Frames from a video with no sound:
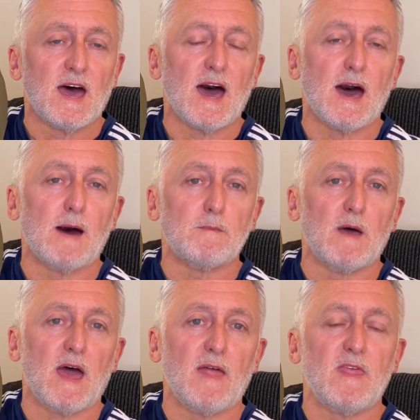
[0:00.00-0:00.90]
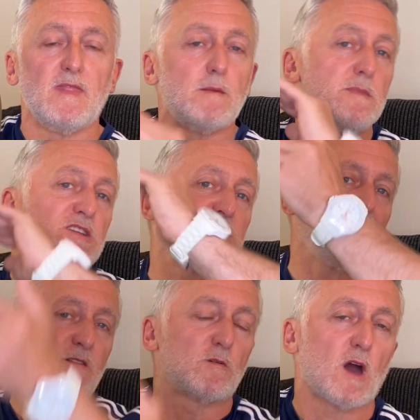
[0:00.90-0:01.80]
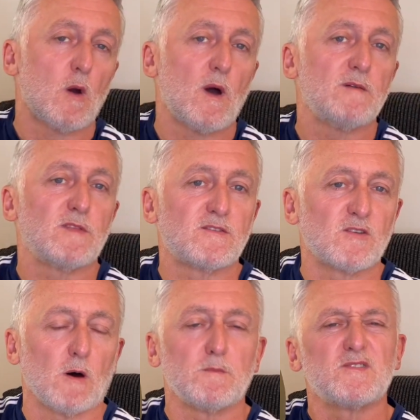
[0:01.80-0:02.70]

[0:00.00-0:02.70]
and then the midge net will go over the top.